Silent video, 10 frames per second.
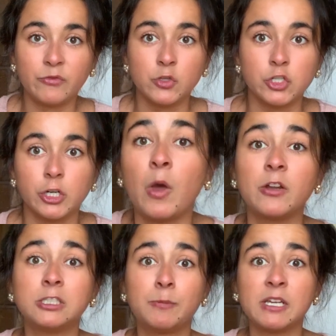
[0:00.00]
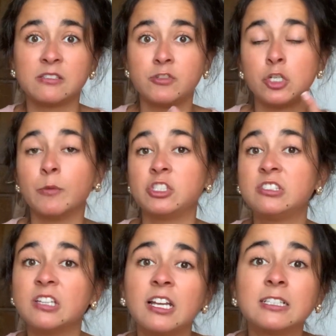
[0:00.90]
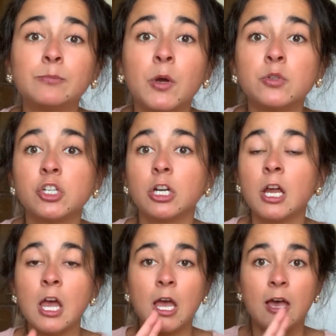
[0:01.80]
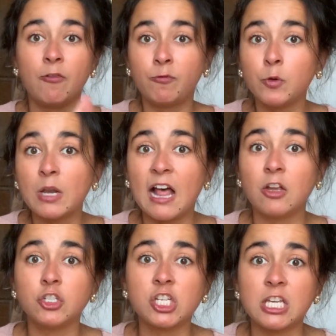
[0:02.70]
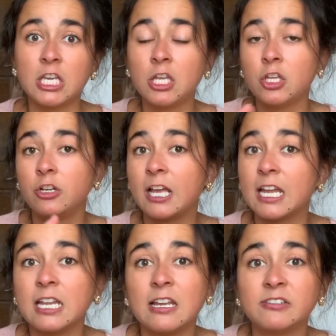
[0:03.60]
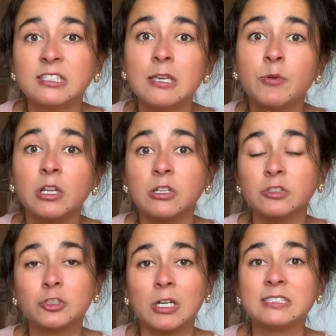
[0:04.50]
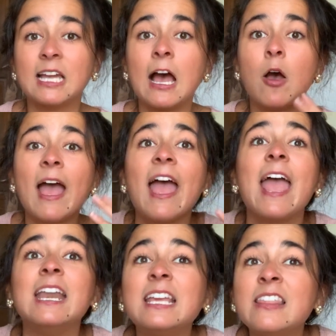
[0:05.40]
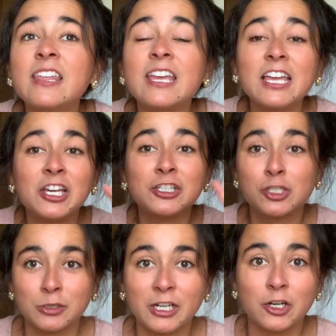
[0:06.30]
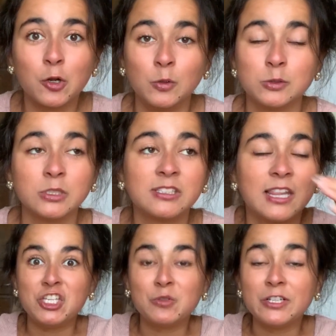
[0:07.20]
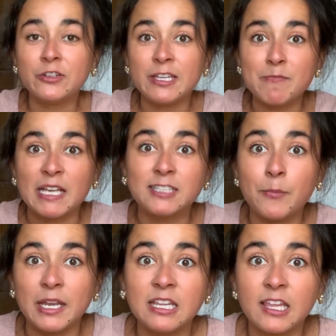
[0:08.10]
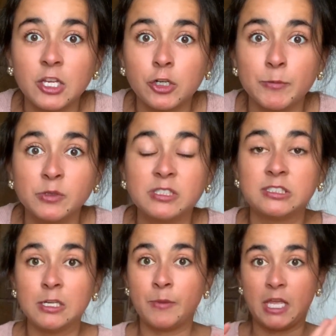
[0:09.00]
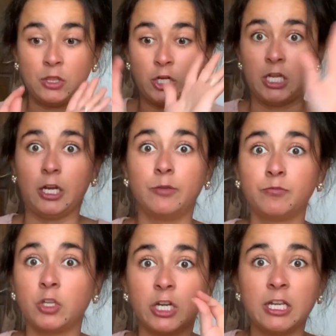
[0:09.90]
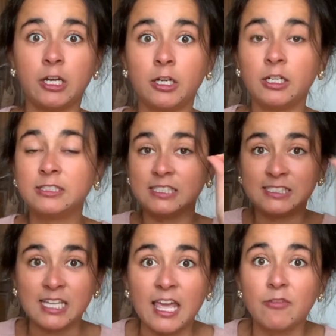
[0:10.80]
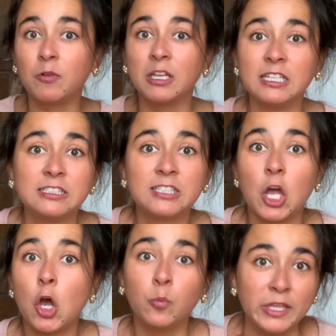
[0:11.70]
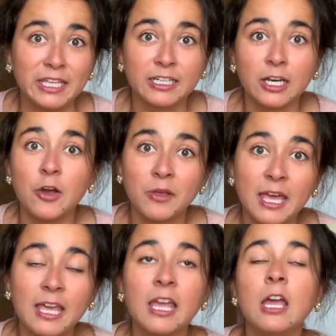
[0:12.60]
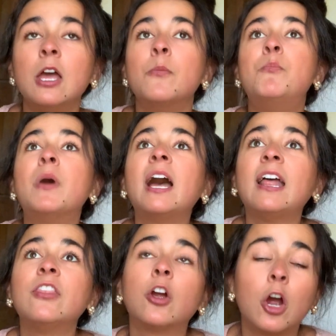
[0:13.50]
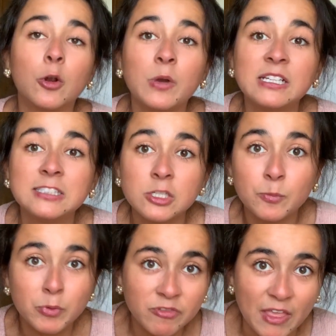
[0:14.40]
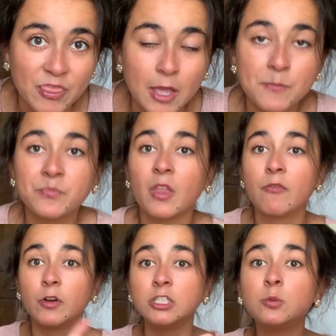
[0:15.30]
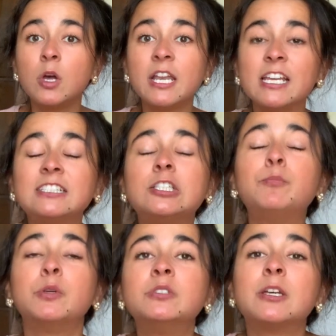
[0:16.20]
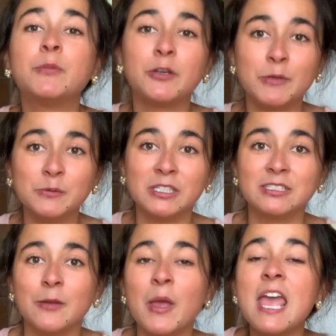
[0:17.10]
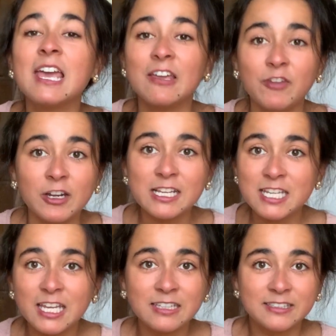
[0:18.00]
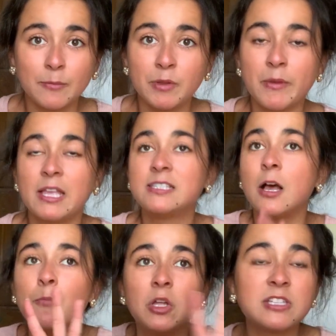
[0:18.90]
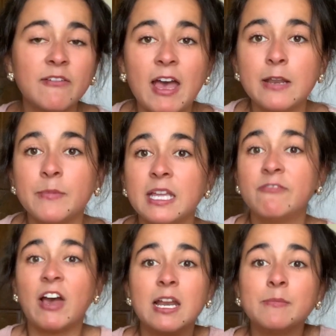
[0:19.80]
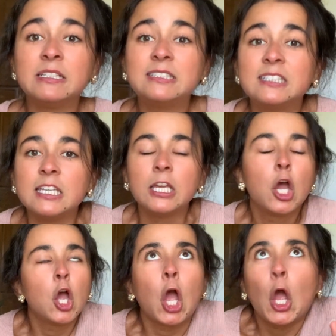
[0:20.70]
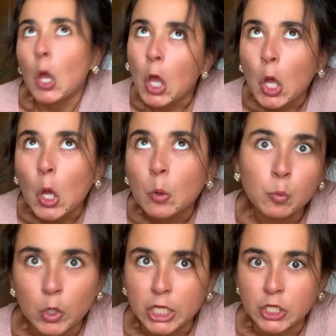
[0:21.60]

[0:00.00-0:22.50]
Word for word: in the future. Whether it's because of too much sun exposure, a food allergy, you're not getting enough sleep, you're a little stressed out, anything could trigger cold sores. You literally mess up anything in your immune system and they're here. They're here to stay for at least a week, okay? But there are ways to prevent them. First one is to boost up your immune system. If you're not taking supplements, a multivitamin, vitamin C, what do